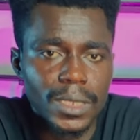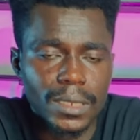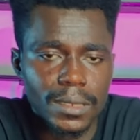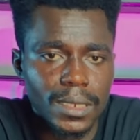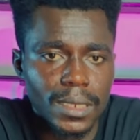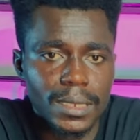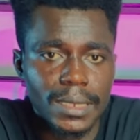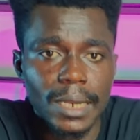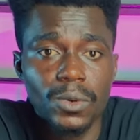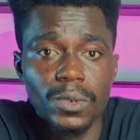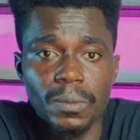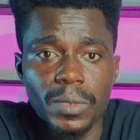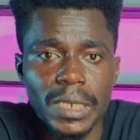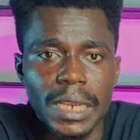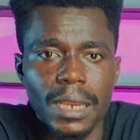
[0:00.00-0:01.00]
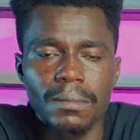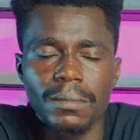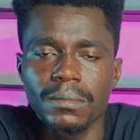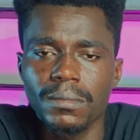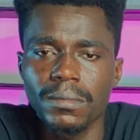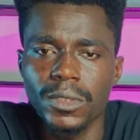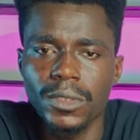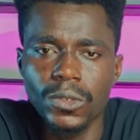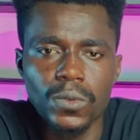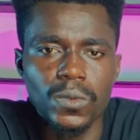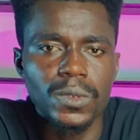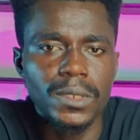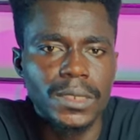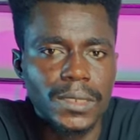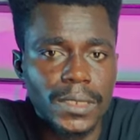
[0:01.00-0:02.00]
sensor would become too
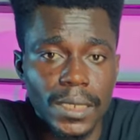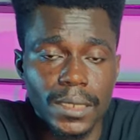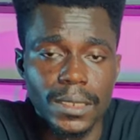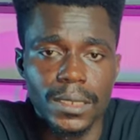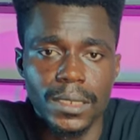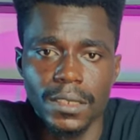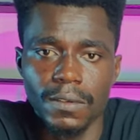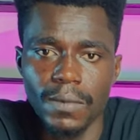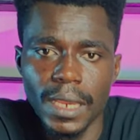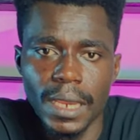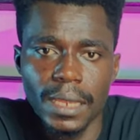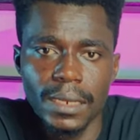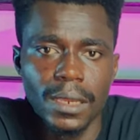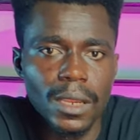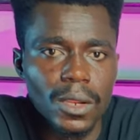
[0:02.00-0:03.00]
sensitive and